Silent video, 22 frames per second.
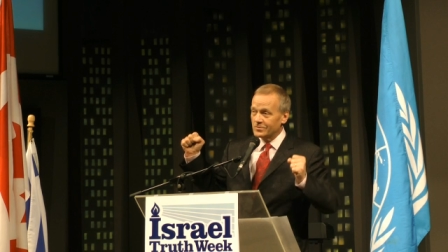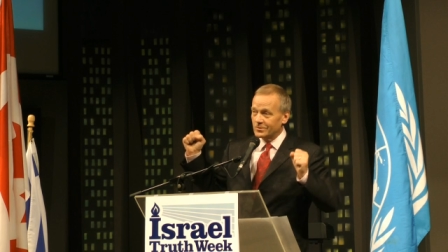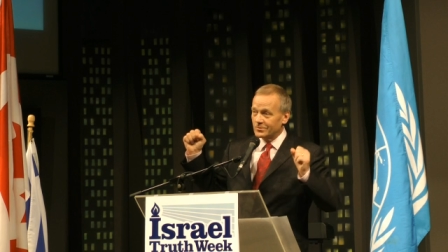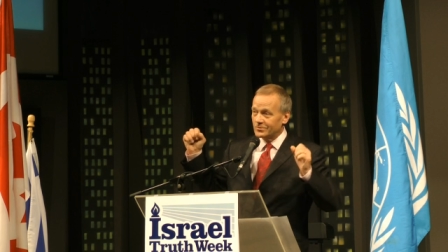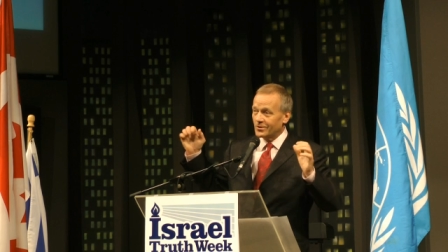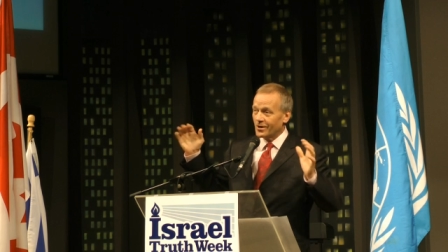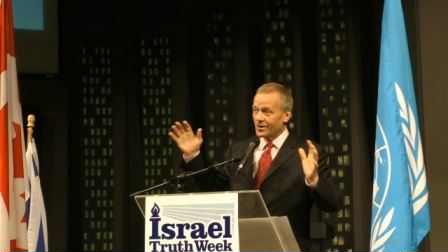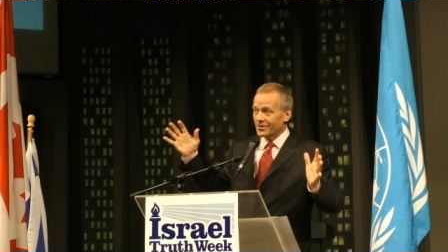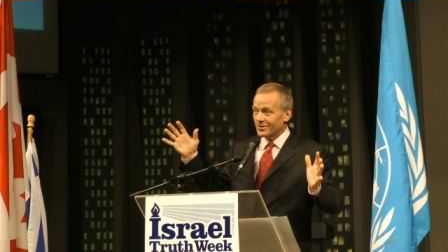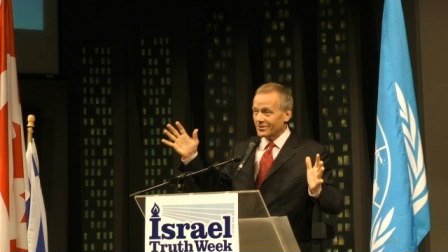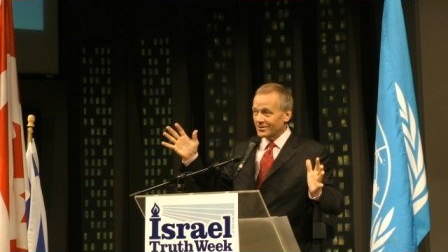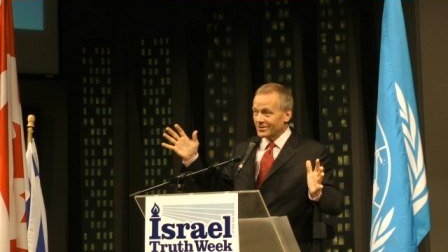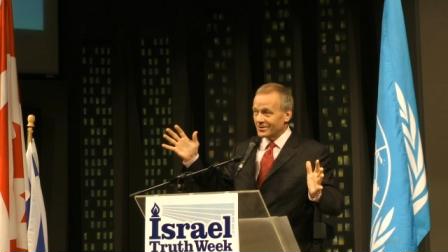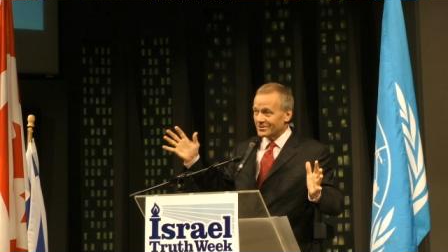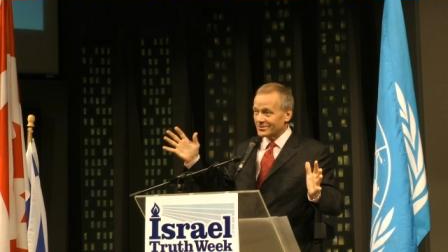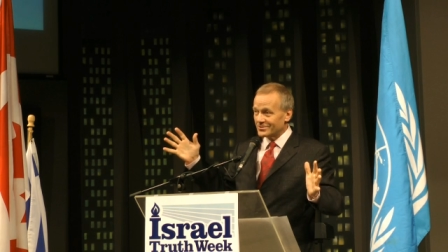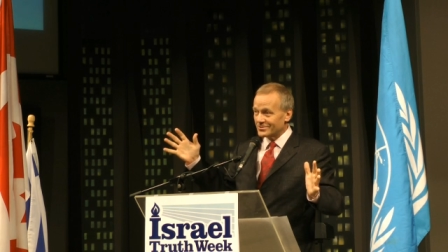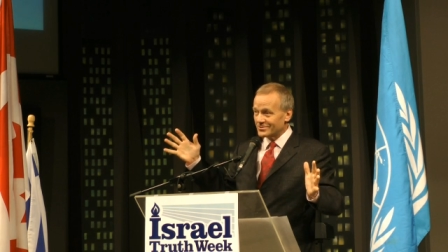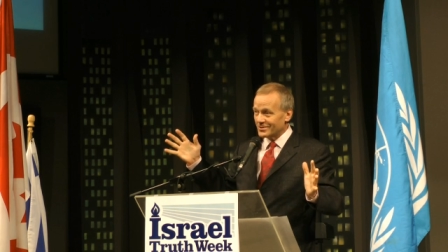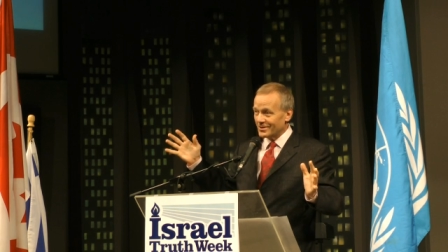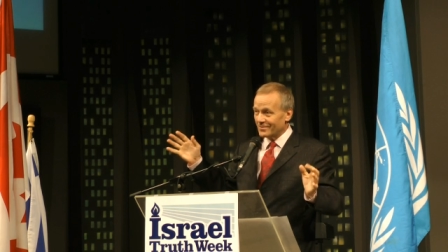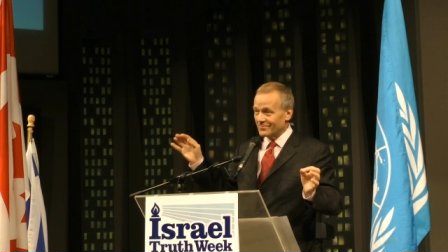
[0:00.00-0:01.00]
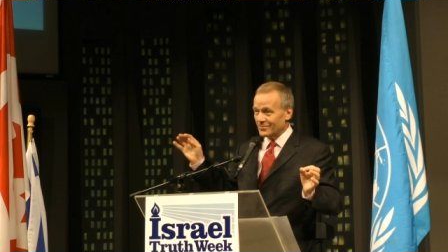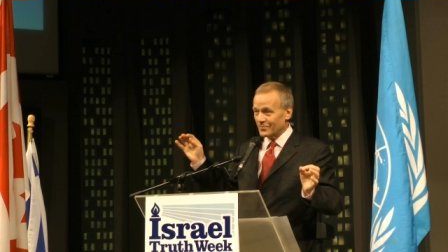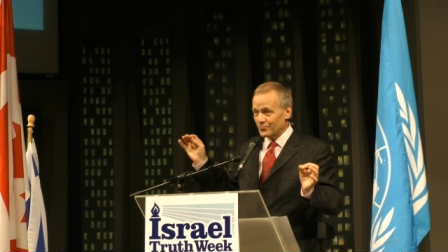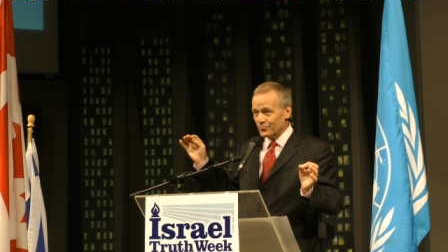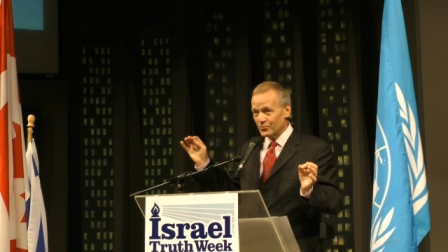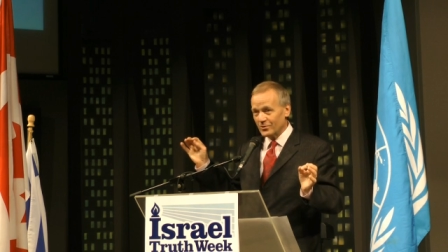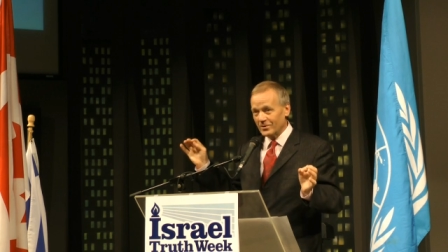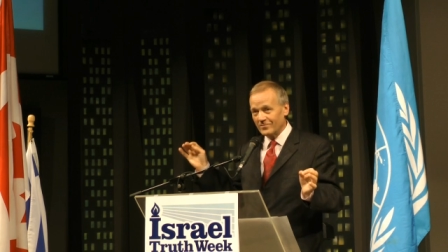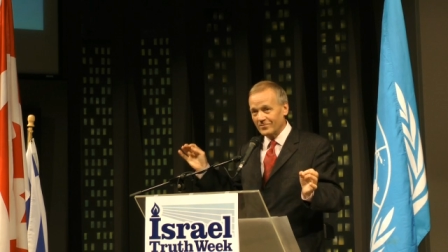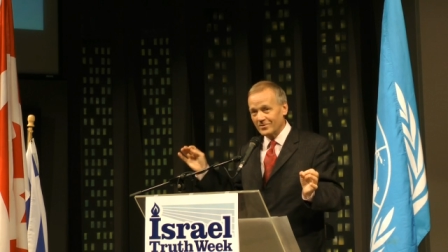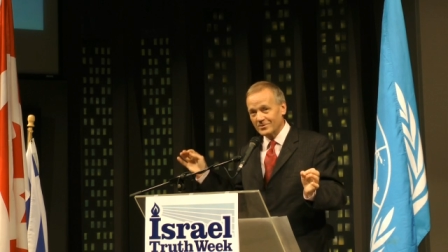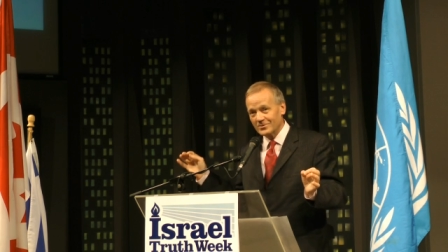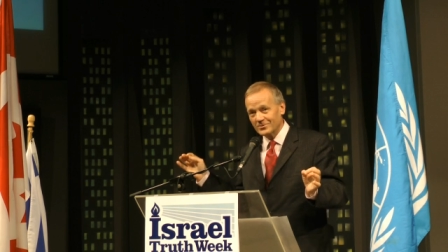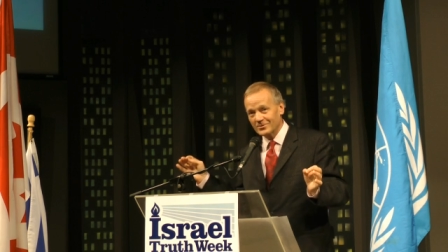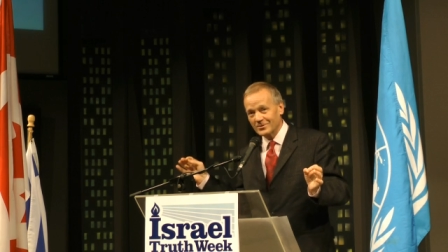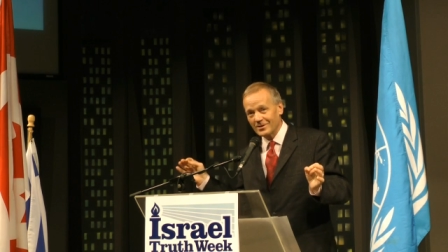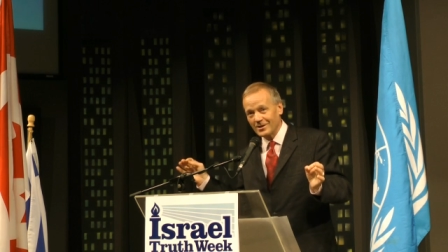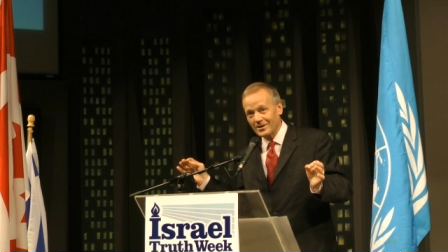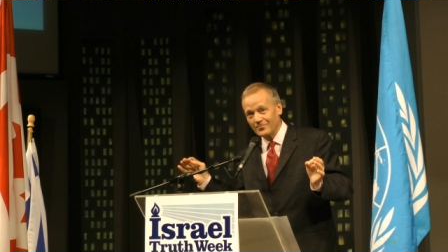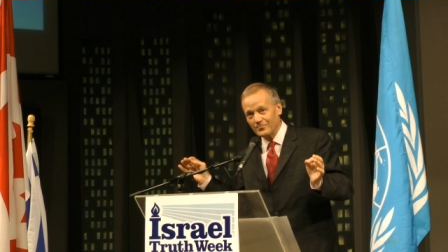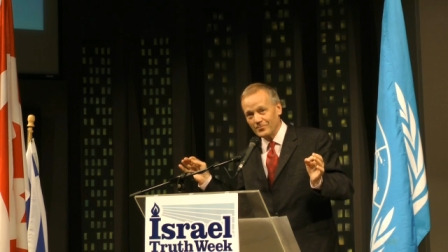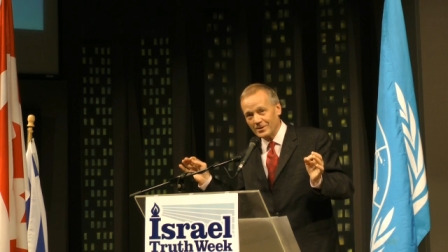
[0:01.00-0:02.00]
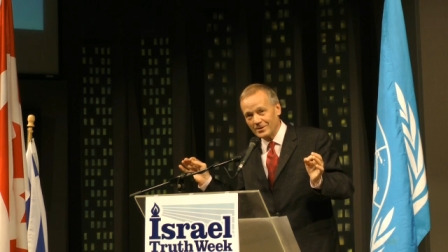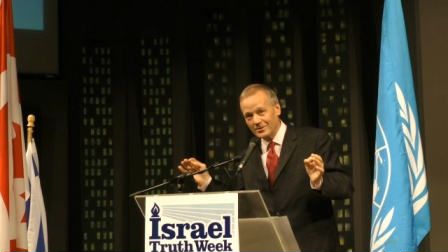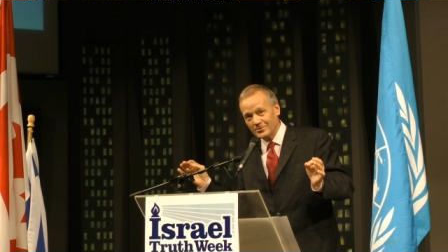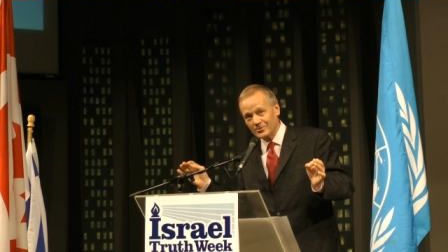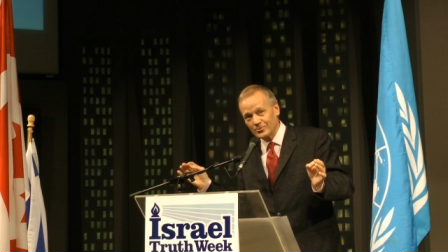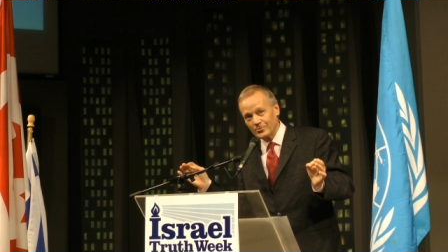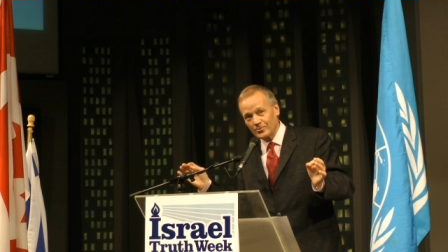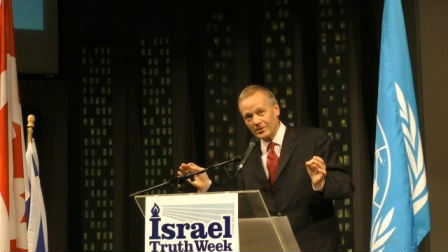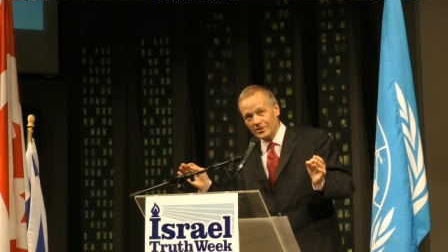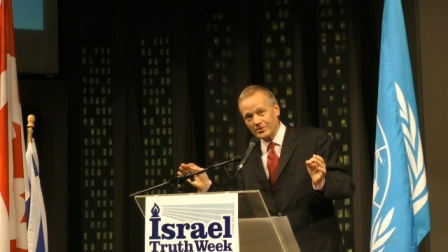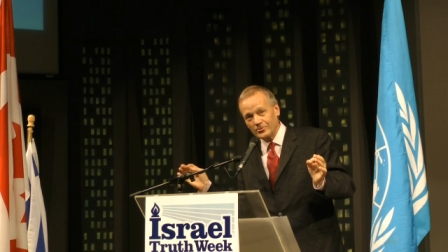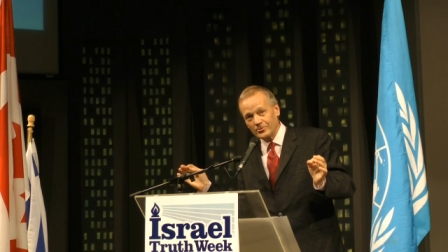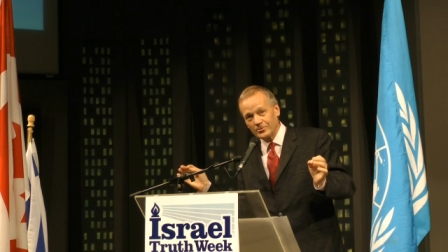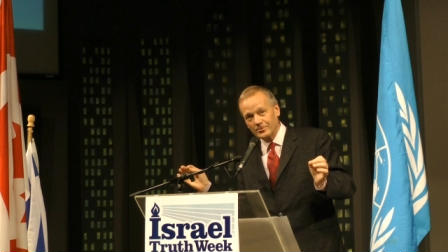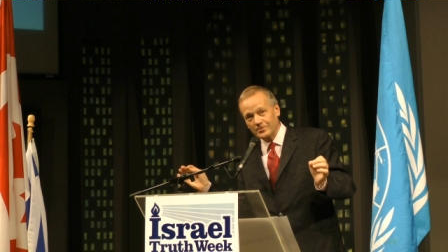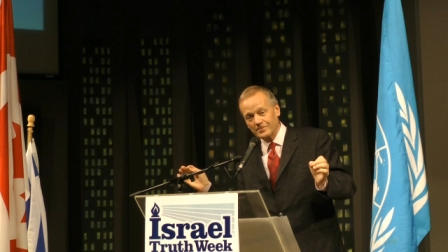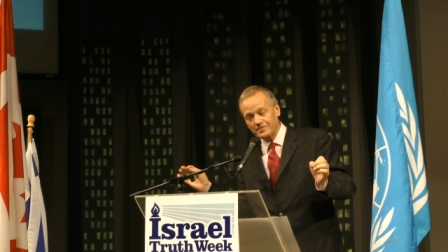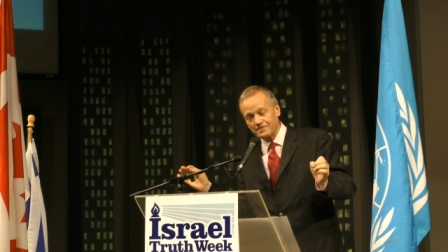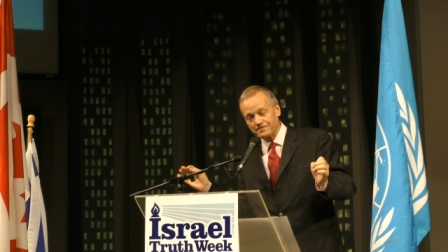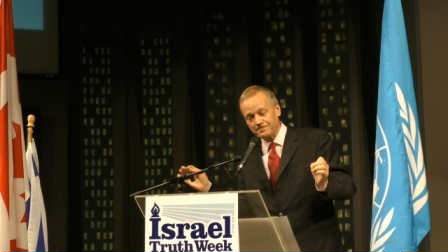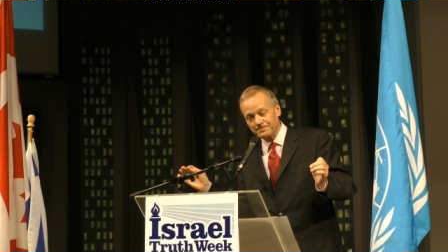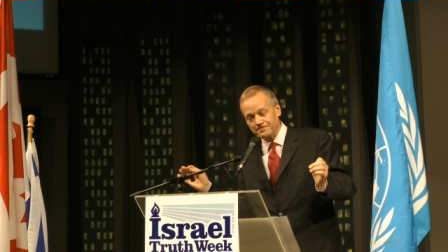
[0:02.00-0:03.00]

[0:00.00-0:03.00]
the darkness of the previous administration.